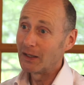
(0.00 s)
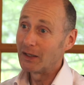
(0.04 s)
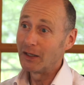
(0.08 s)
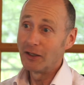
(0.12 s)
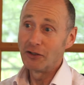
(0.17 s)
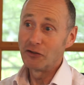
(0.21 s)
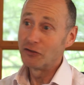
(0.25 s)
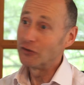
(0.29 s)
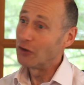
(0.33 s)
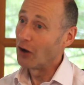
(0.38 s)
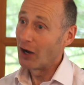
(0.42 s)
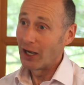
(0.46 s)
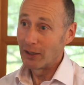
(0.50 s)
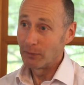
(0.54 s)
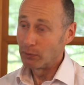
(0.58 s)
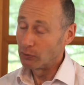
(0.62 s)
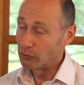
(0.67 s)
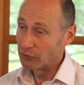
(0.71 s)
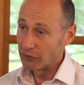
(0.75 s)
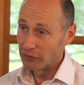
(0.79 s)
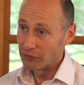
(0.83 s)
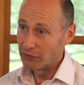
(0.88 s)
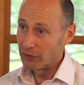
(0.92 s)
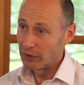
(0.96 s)
is not
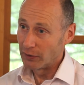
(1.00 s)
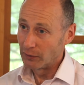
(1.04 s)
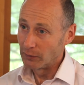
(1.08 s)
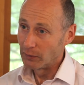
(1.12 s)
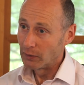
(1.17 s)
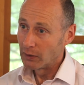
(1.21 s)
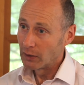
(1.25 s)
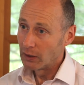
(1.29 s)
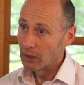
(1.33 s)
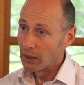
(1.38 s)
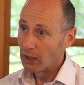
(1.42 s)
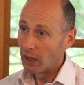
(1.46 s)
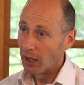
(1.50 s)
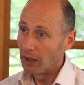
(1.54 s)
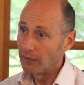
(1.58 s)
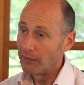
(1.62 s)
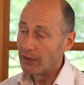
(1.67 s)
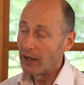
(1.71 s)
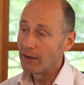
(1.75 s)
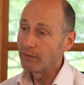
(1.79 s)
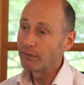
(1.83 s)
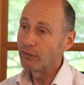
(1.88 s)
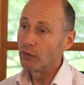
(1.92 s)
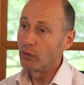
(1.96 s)
able to do. And
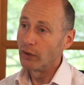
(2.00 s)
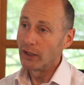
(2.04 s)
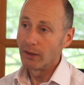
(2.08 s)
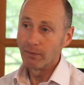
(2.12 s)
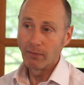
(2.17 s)
therefore